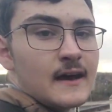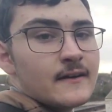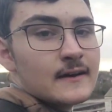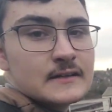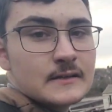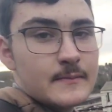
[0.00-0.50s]
are
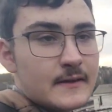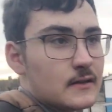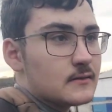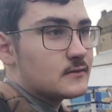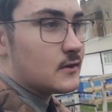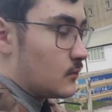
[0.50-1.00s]
actually
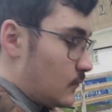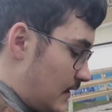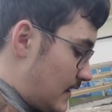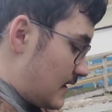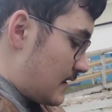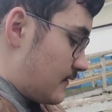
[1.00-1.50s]
built
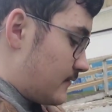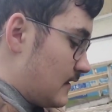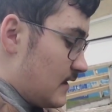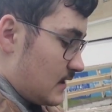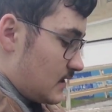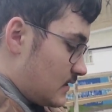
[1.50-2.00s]
with,
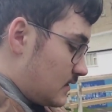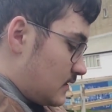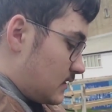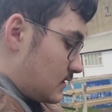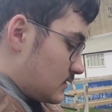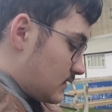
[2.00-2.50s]

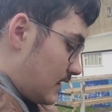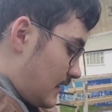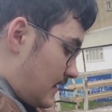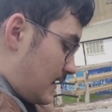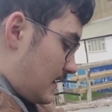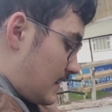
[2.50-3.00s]

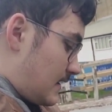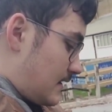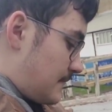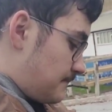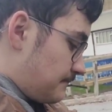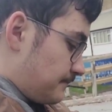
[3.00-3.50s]

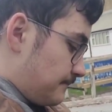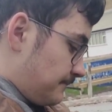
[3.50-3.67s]
um,